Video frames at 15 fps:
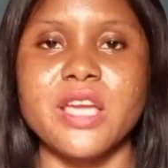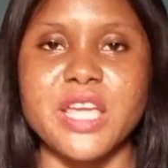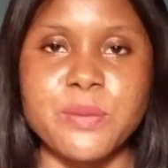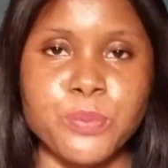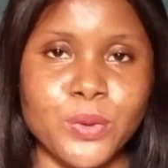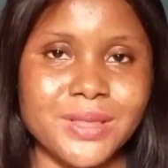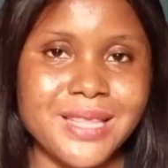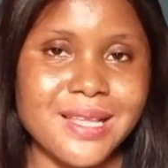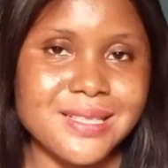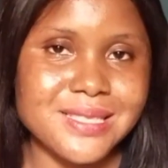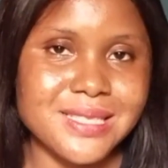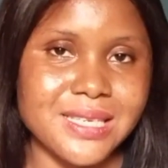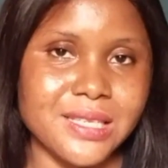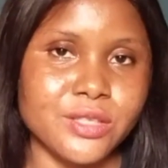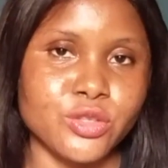
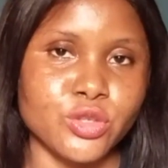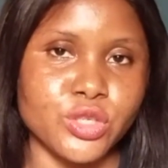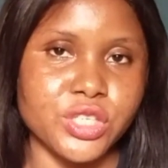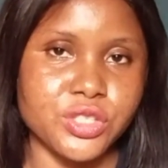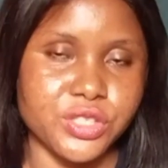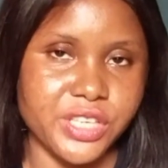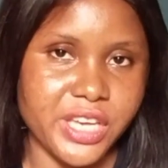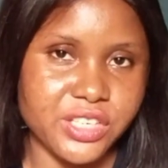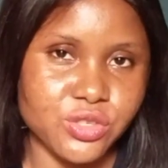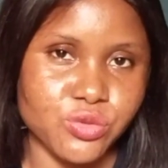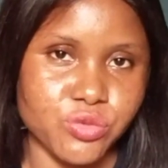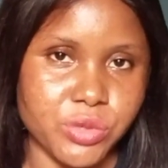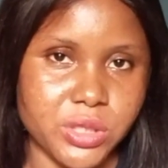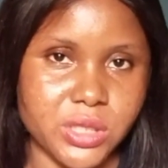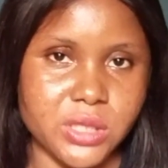important thing you need to get
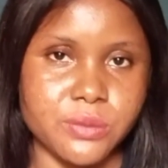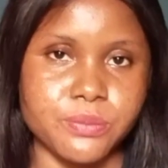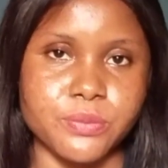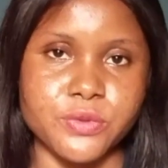ready